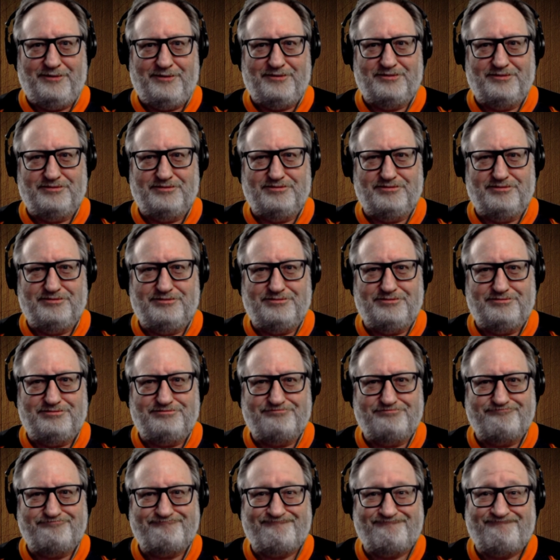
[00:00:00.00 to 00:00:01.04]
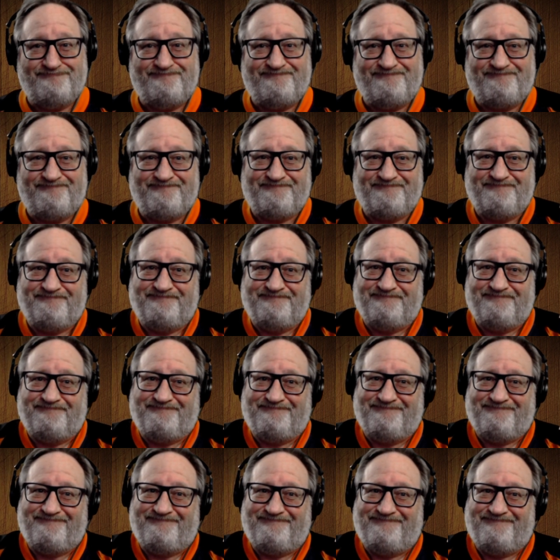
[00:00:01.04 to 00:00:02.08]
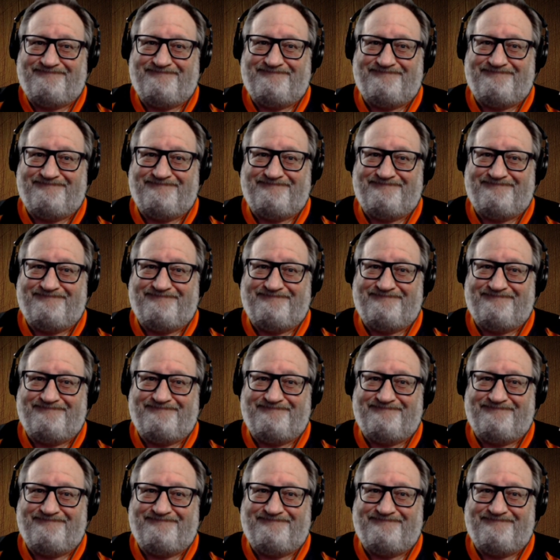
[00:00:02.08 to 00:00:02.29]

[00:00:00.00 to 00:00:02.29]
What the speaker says: No one is speaking in this clip.